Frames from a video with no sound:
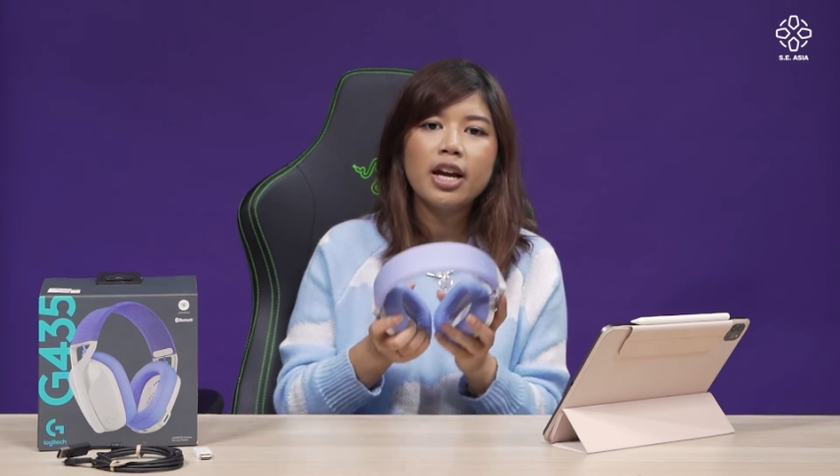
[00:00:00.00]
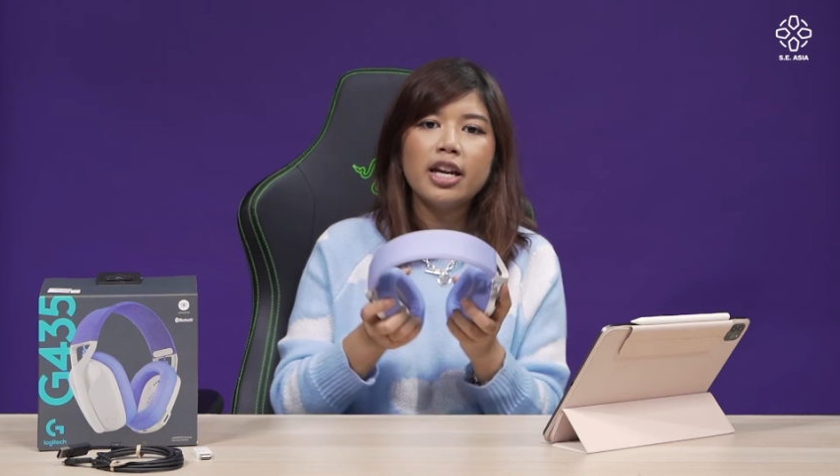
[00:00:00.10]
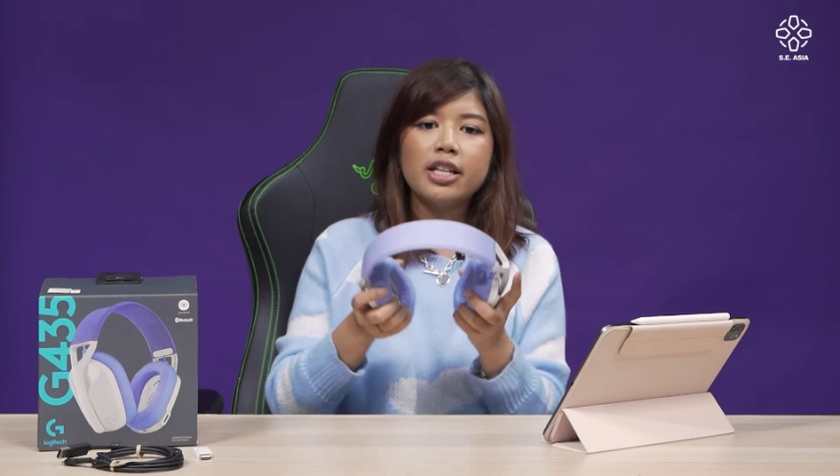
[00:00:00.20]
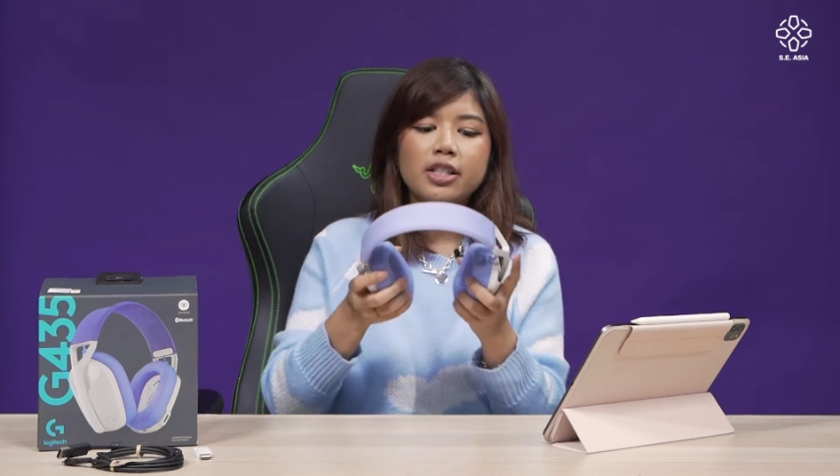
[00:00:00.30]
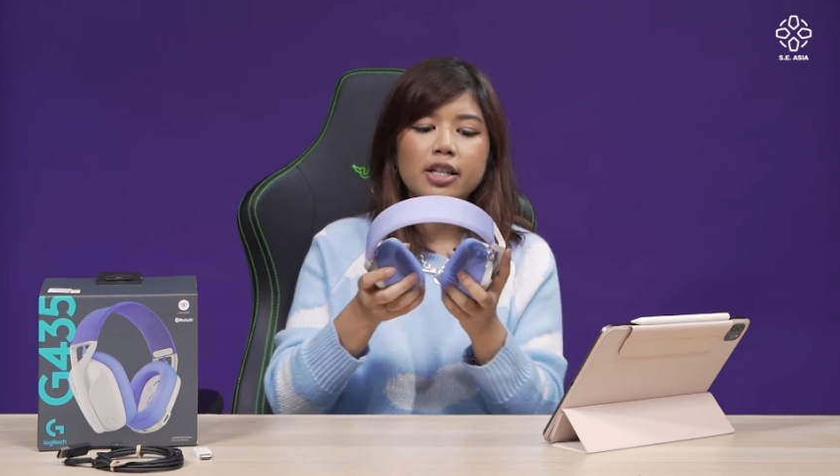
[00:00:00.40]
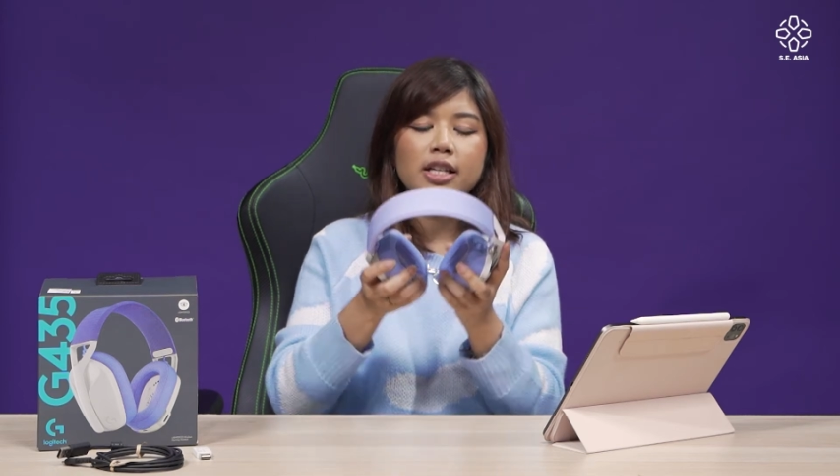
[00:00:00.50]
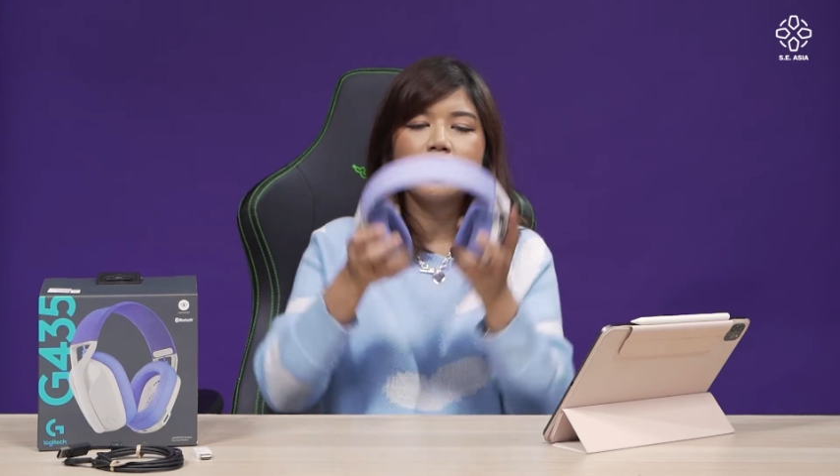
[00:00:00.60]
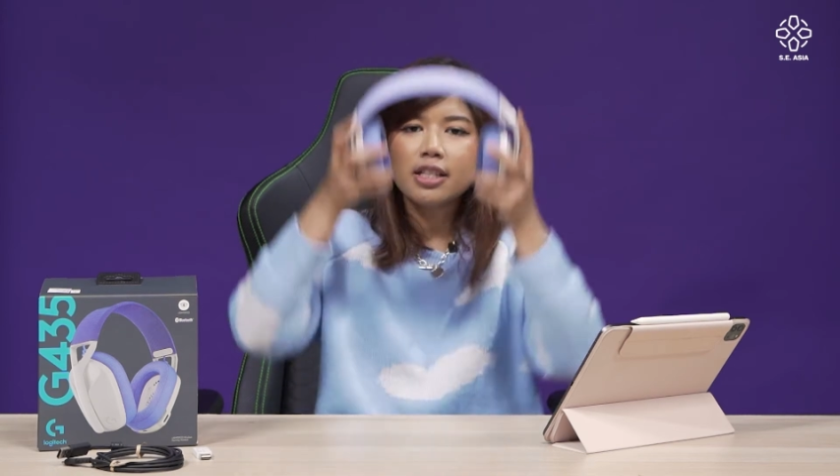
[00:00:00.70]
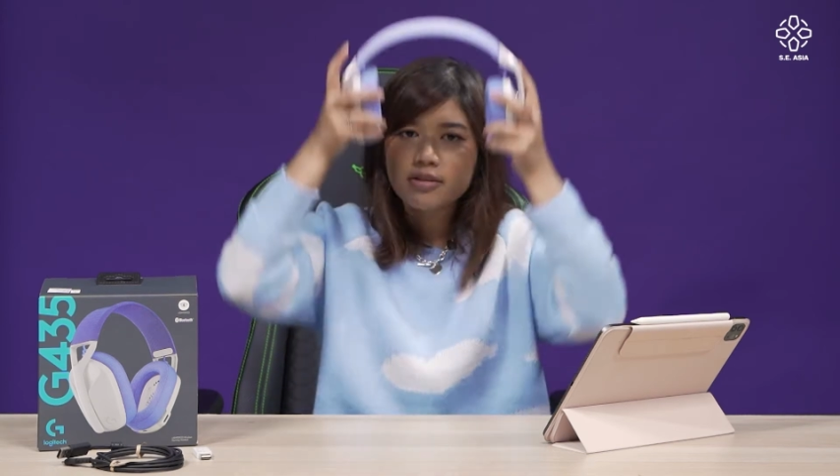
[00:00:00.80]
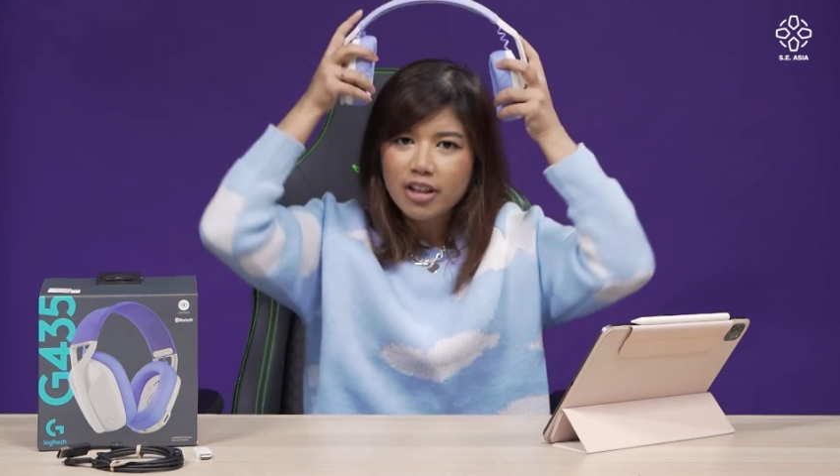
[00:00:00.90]
it
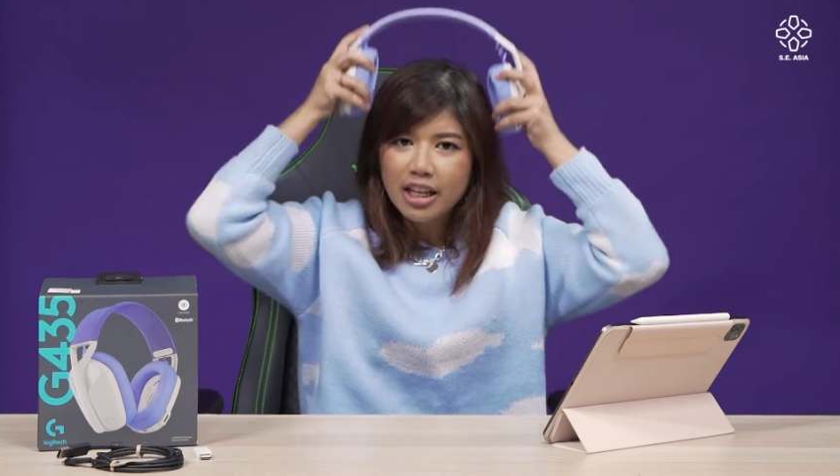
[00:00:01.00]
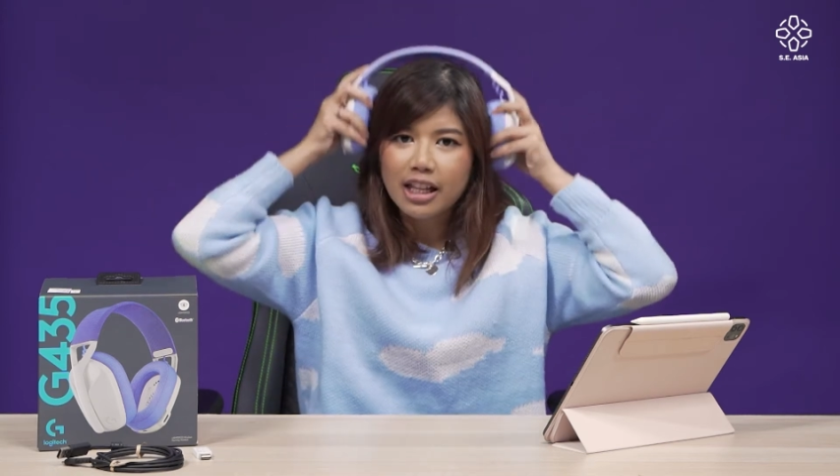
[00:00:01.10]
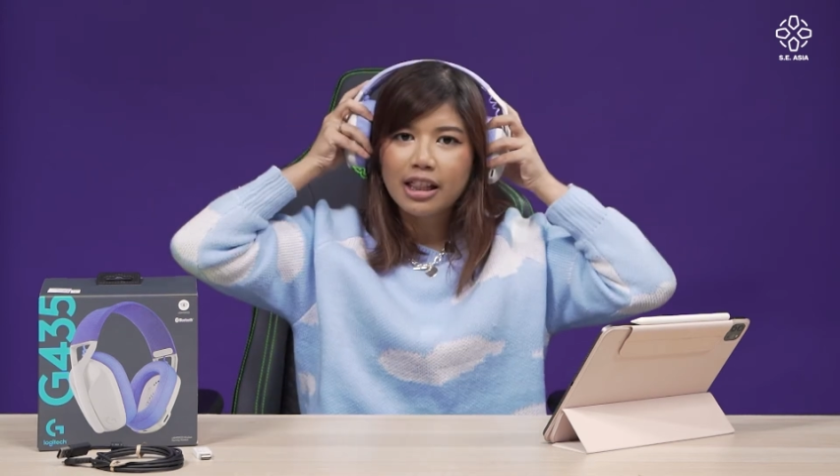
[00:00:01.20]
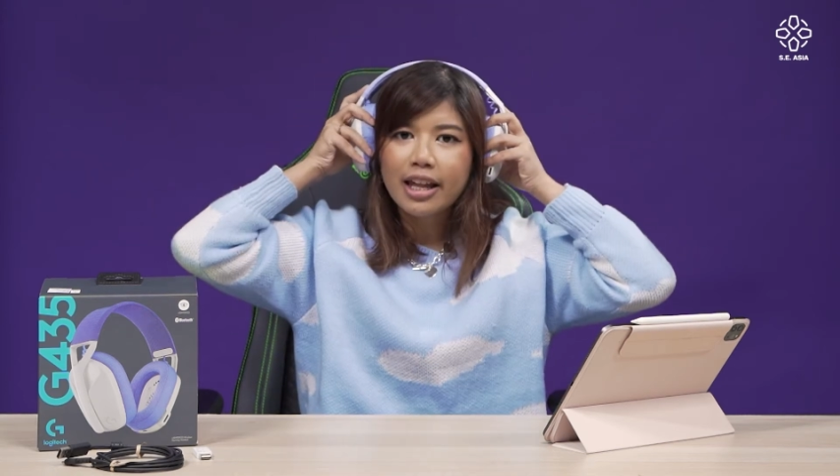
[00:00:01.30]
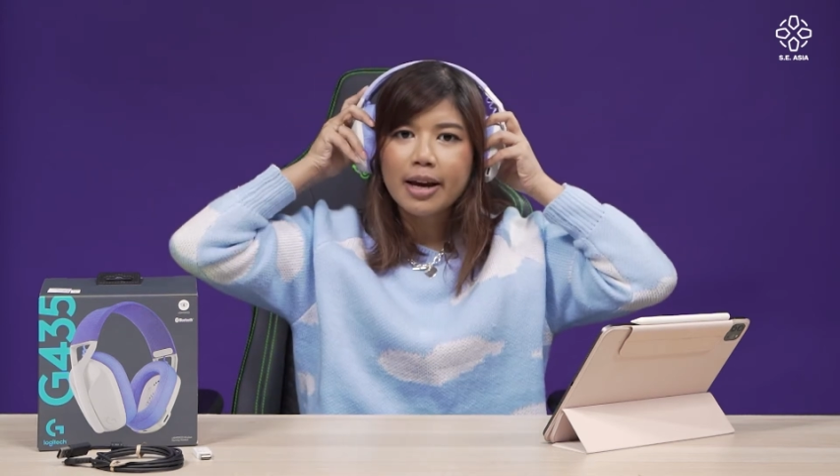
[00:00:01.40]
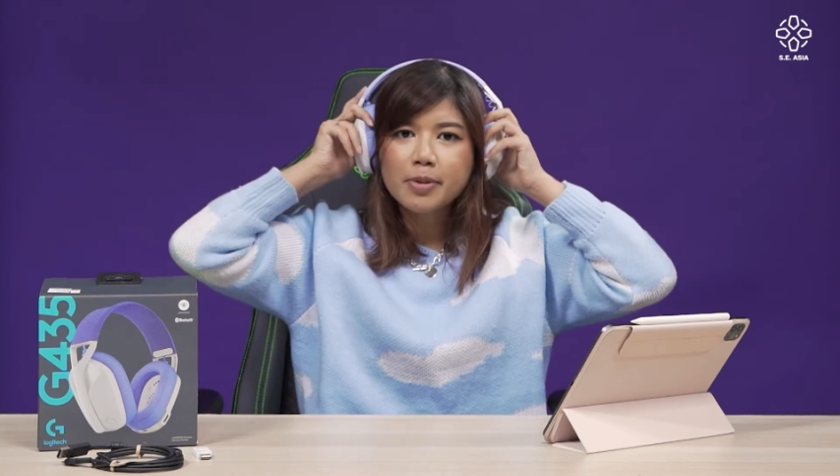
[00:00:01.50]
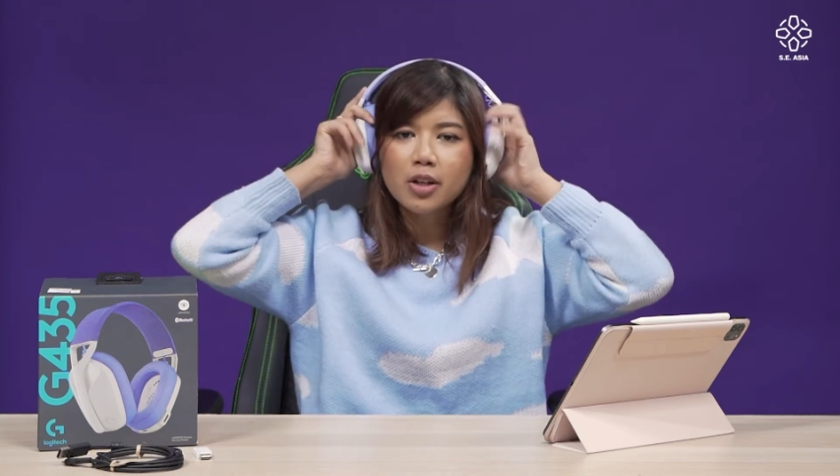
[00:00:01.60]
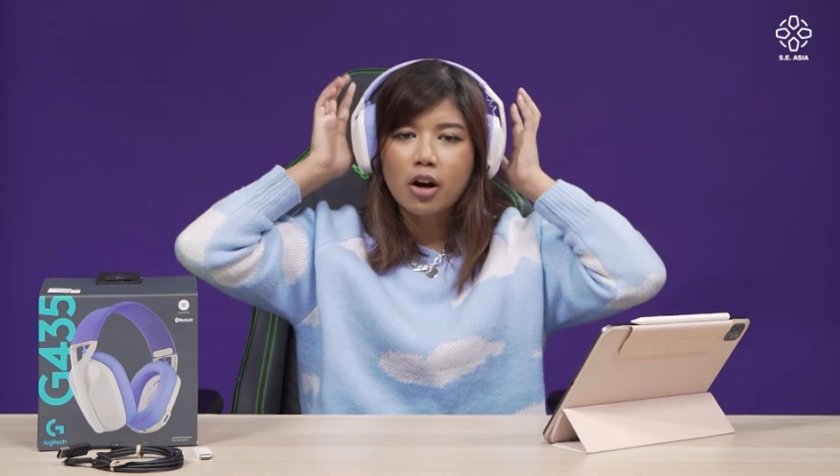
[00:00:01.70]
just really clamps